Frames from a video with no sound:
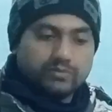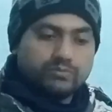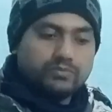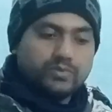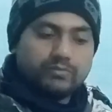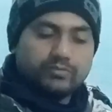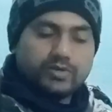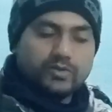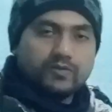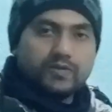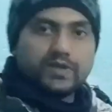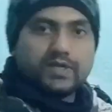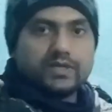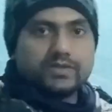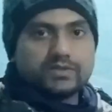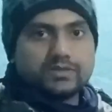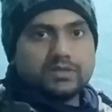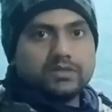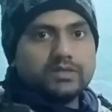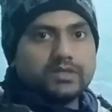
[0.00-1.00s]
one memory
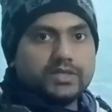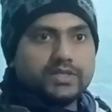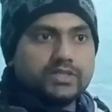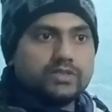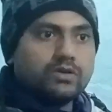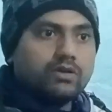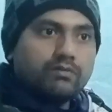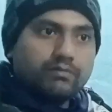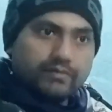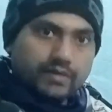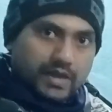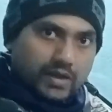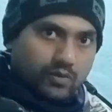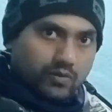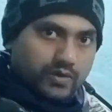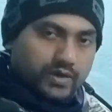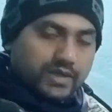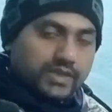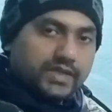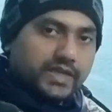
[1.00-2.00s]
location it is of
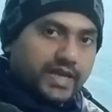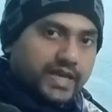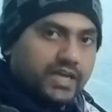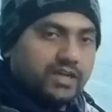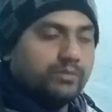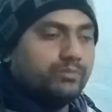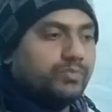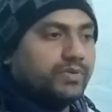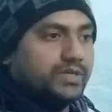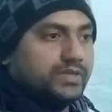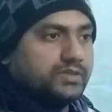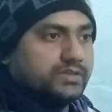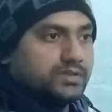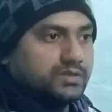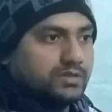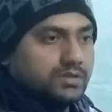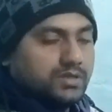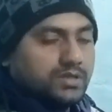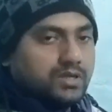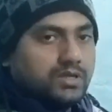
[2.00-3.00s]
only 8
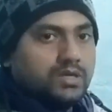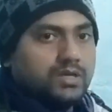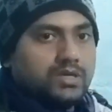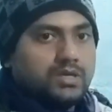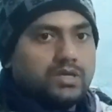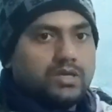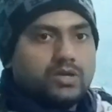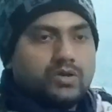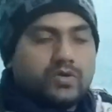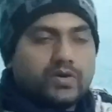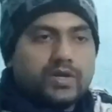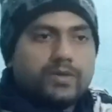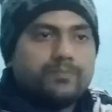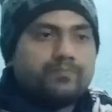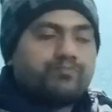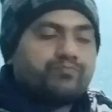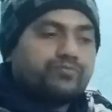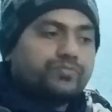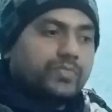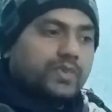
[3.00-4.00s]
bits. Okay,
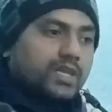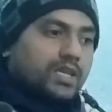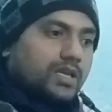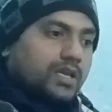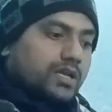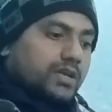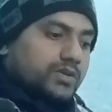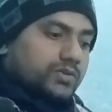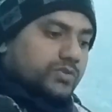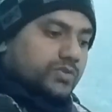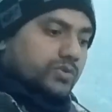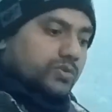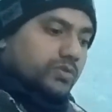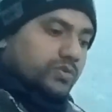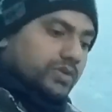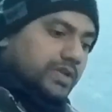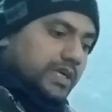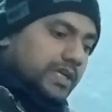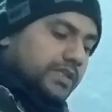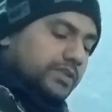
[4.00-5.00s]

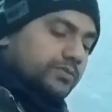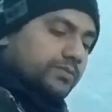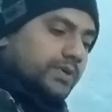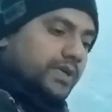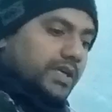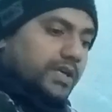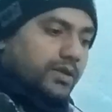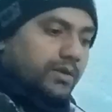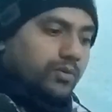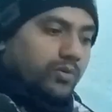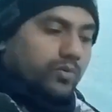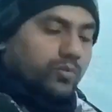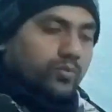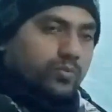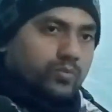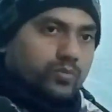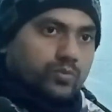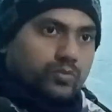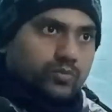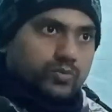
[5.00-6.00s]
so that's why
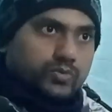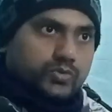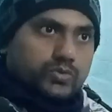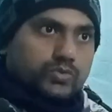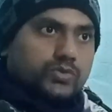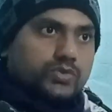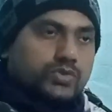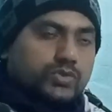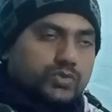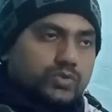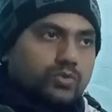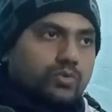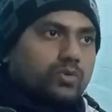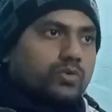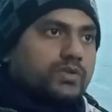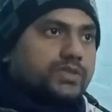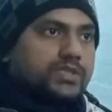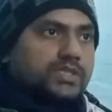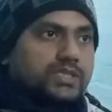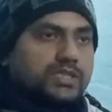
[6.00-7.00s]
to
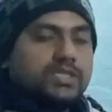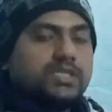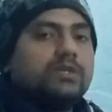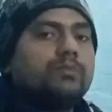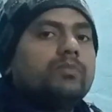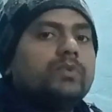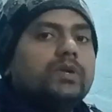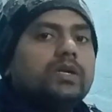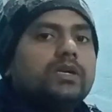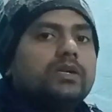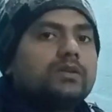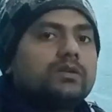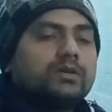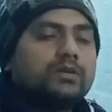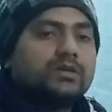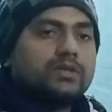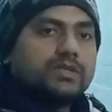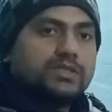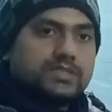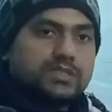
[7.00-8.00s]
store 16-bit
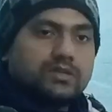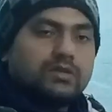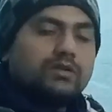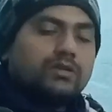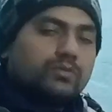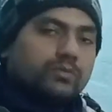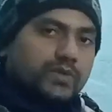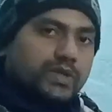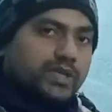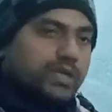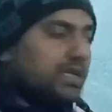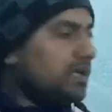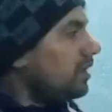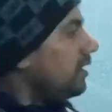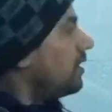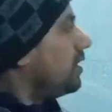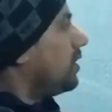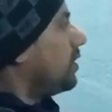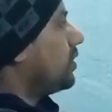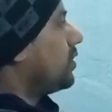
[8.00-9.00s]
result we need